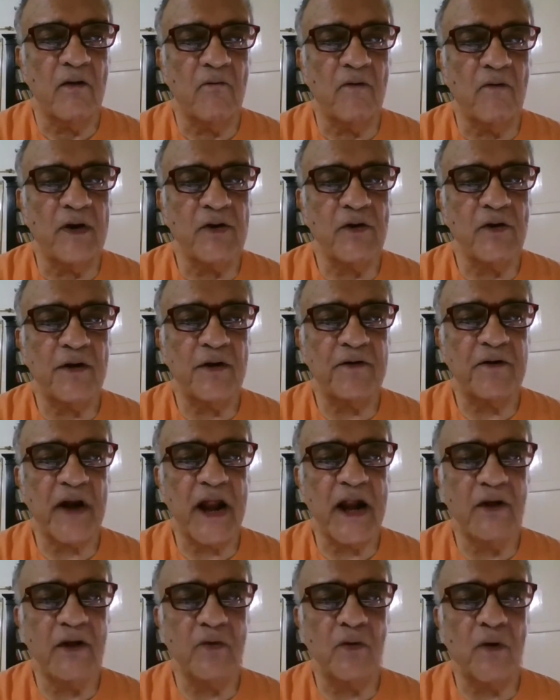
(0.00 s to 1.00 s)
When you are
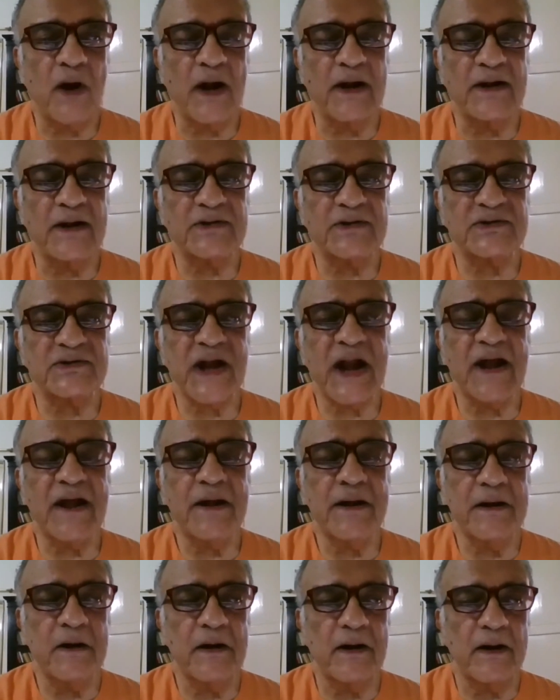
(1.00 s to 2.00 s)
trying to
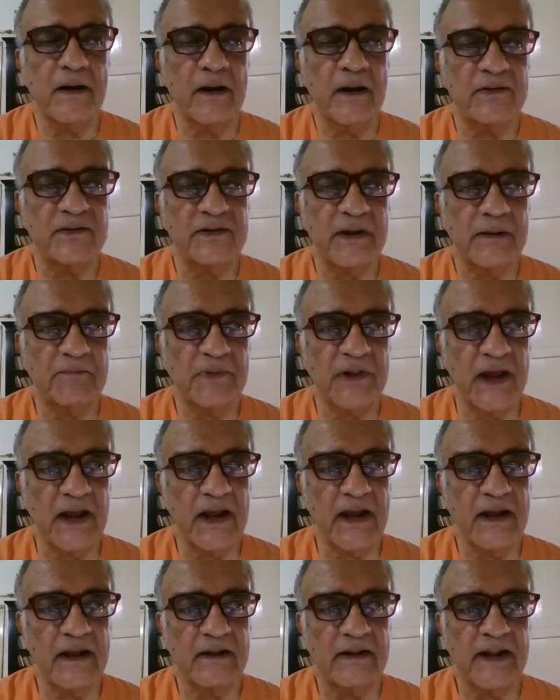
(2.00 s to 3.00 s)
understand
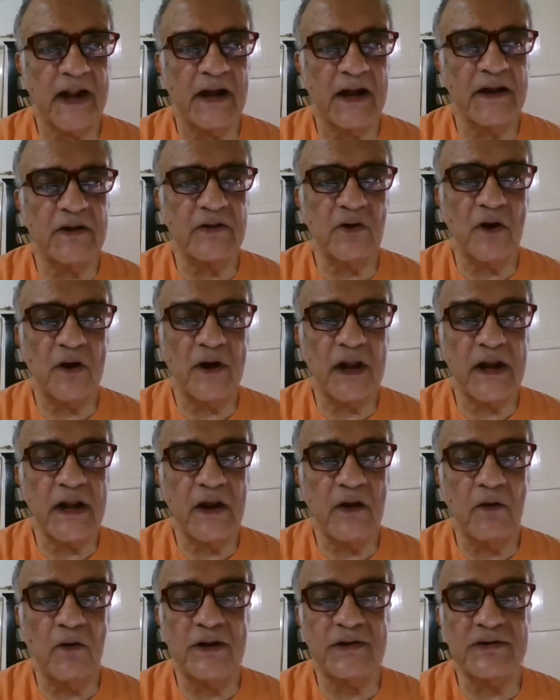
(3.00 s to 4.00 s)
something, that is not an
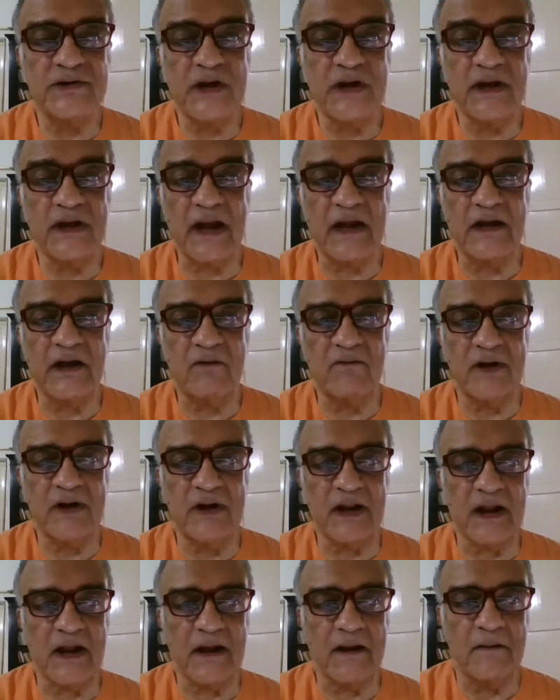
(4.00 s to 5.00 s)
egoistic
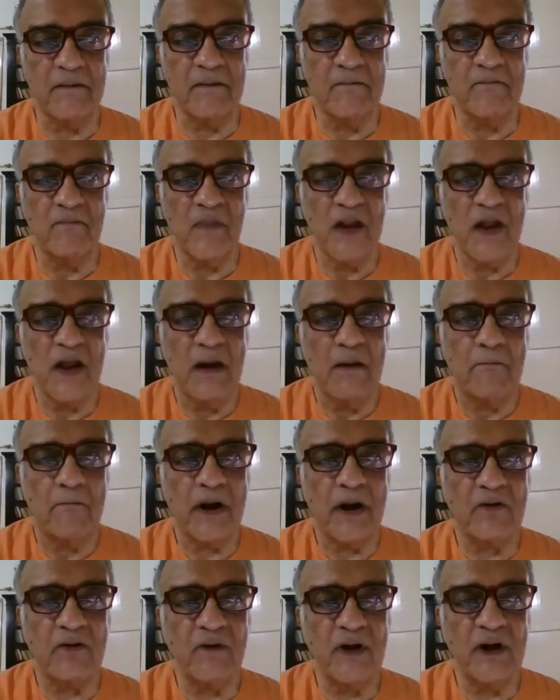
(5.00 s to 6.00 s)
activity.
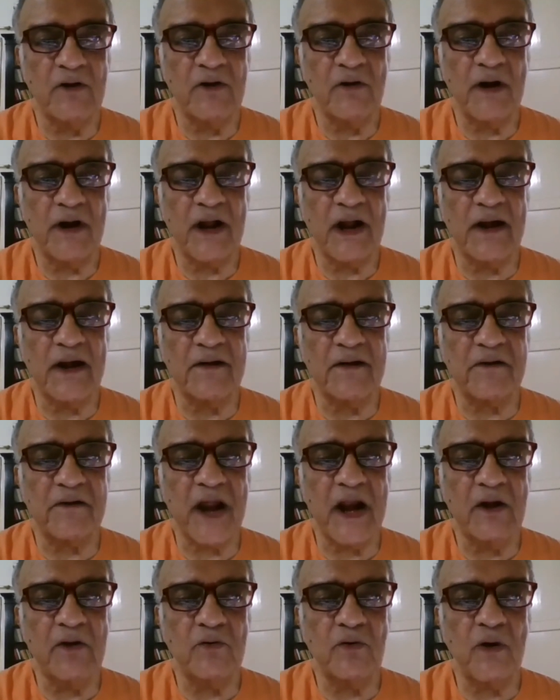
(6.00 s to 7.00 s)
But when you are
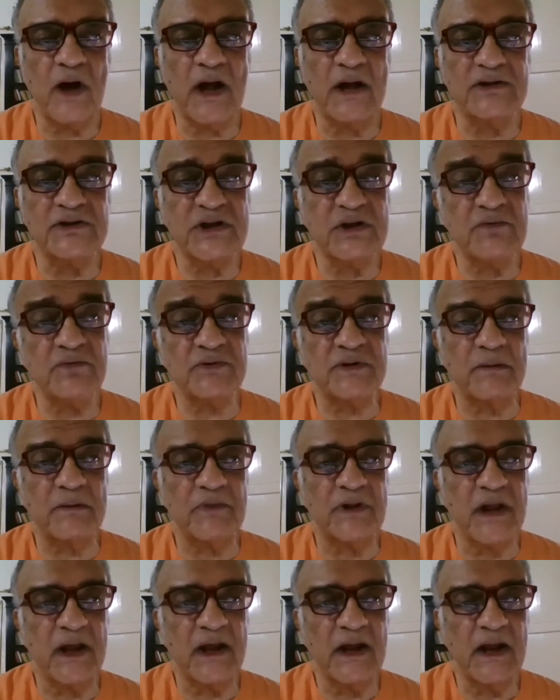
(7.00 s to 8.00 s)
trying to achieve
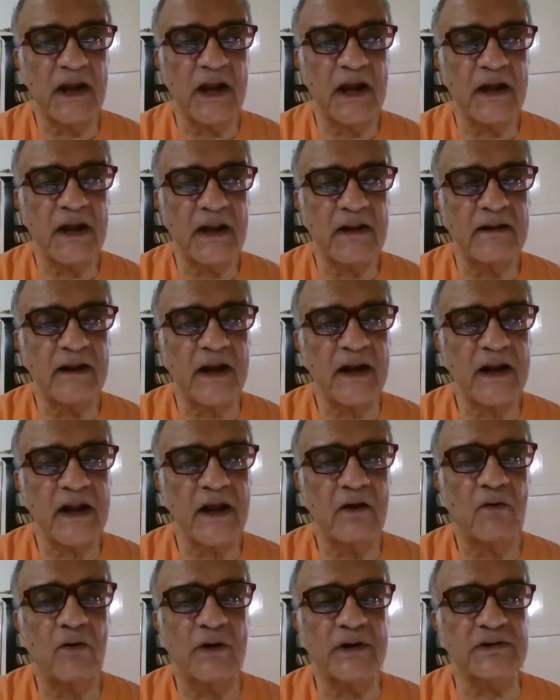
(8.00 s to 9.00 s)
something, it is an
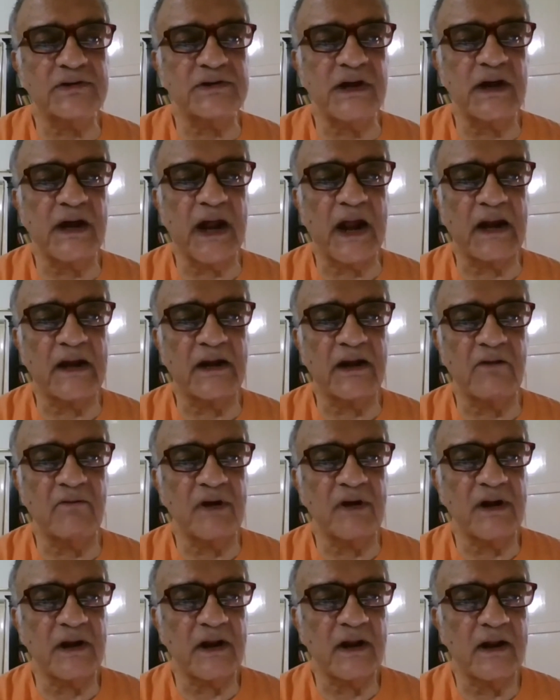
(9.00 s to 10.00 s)
egoistic
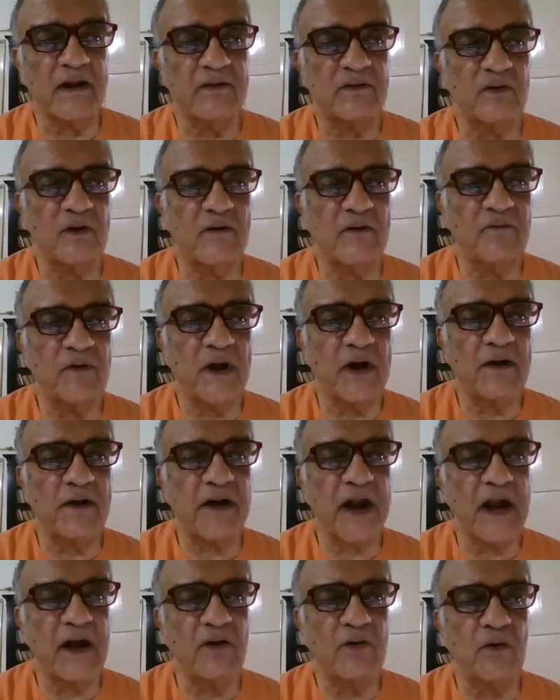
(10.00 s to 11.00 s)
activity. So if you are
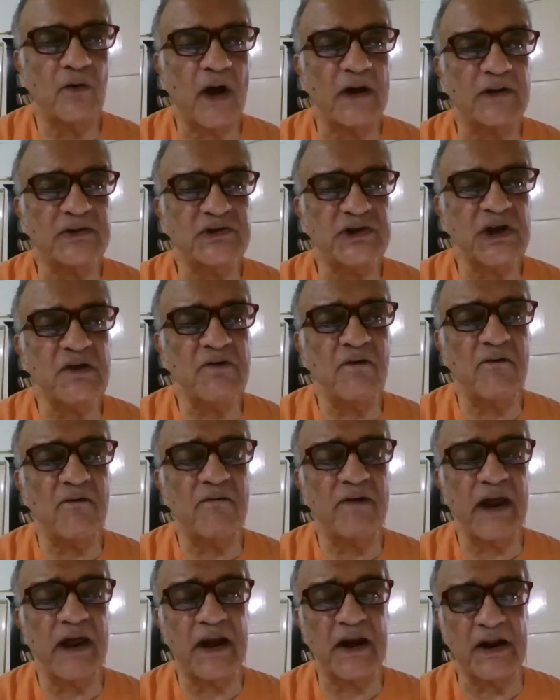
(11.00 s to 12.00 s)
trying to achieve
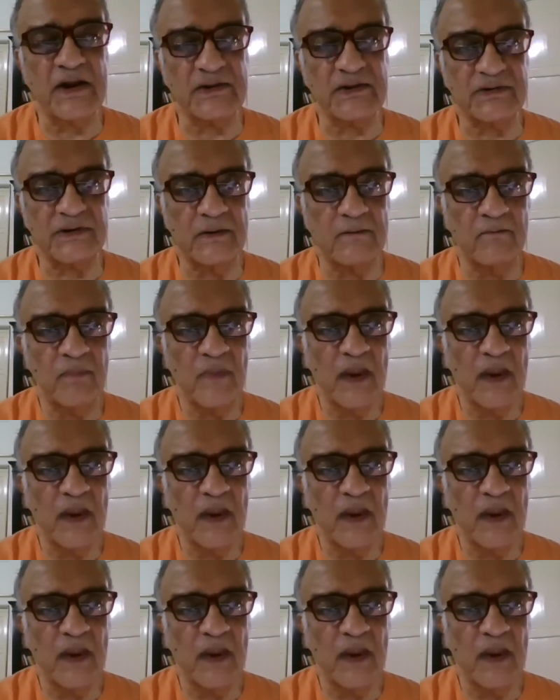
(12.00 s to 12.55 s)
awareness